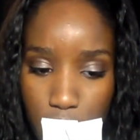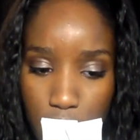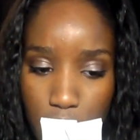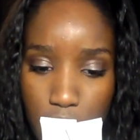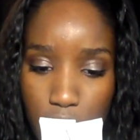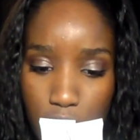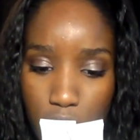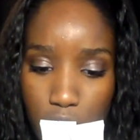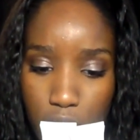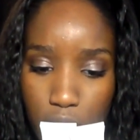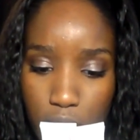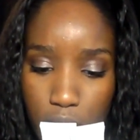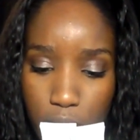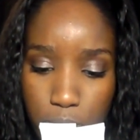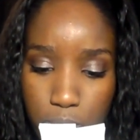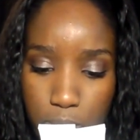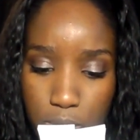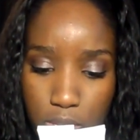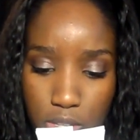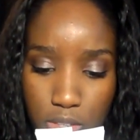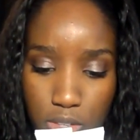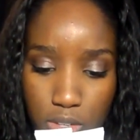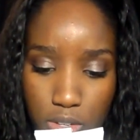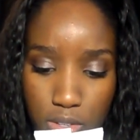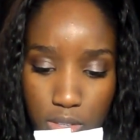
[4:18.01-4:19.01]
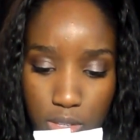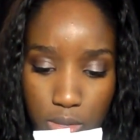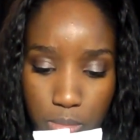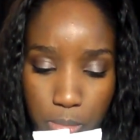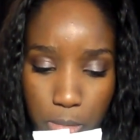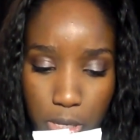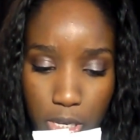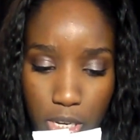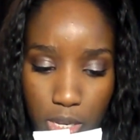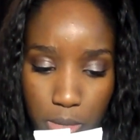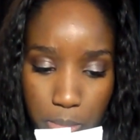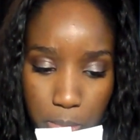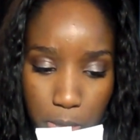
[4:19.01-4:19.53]
And these are the
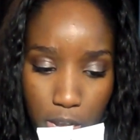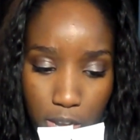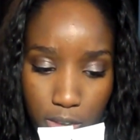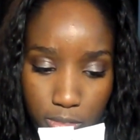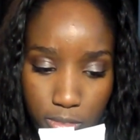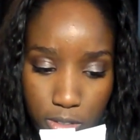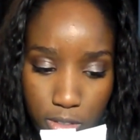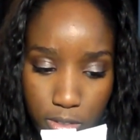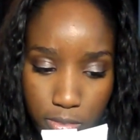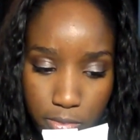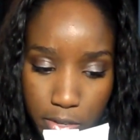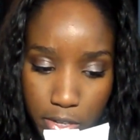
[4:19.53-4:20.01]
medium coverage